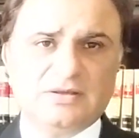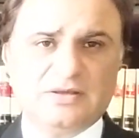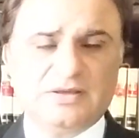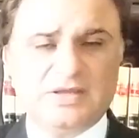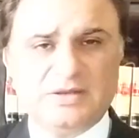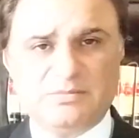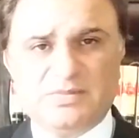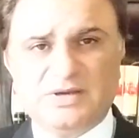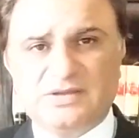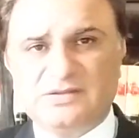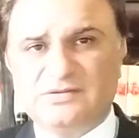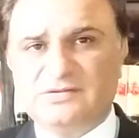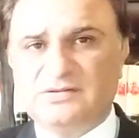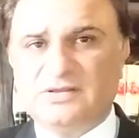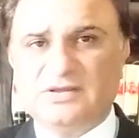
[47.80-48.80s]
in
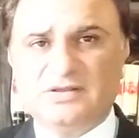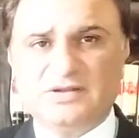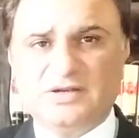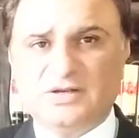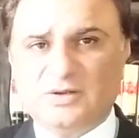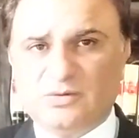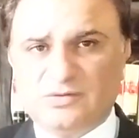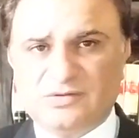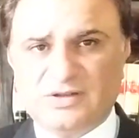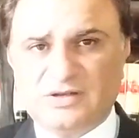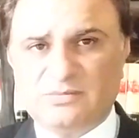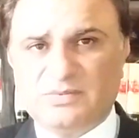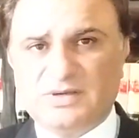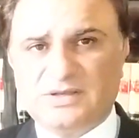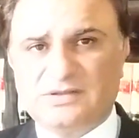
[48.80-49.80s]
Pakistan and
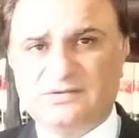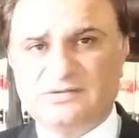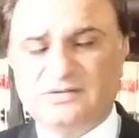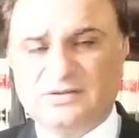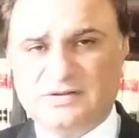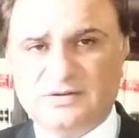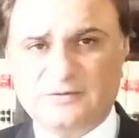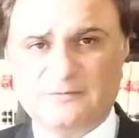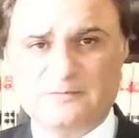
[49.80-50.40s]
outside Pakistan.